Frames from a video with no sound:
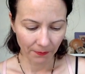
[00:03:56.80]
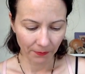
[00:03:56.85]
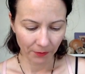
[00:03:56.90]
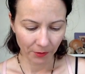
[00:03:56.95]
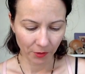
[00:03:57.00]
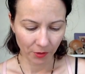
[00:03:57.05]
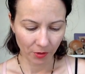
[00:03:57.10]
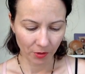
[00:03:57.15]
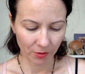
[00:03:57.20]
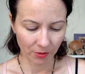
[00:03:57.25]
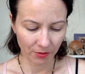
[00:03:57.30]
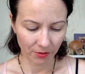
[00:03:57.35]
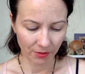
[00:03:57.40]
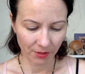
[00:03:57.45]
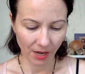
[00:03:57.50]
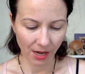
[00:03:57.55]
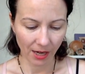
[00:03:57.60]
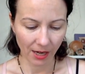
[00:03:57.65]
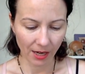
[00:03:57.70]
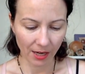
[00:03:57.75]
you know,
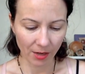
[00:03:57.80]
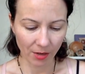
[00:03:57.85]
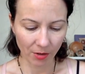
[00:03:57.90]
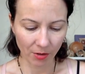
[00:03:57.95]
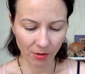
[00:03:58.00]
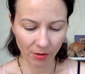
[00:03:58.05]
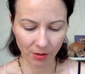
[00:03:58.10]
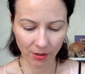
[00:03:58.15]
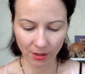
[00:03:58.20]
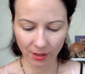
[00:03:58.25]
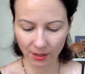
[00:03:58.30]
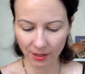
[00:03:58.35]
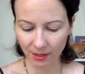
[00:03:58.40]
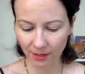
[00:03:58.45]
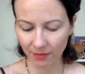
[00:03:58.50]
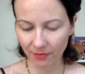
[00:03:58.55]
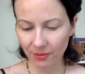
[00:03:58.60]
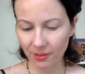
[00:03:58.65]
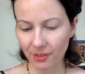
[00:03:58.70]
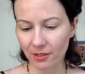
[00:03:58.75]
take a look. I
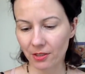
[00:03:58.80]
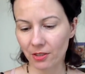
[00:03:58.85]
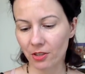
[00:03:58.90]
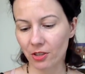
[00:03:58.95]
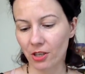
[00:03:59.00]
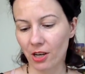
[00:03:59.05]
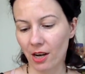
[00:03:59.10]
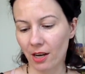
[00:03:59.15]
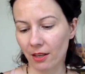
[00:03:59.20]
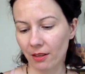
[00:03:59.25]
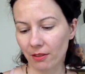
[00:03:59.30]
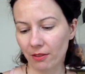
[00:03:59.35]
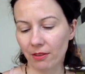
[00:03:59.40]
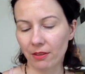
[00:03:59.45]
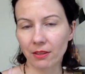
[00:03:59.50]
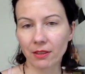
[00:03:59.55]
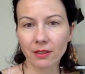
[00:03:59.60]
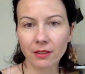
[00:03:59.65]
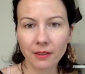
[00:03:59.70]
love this strength.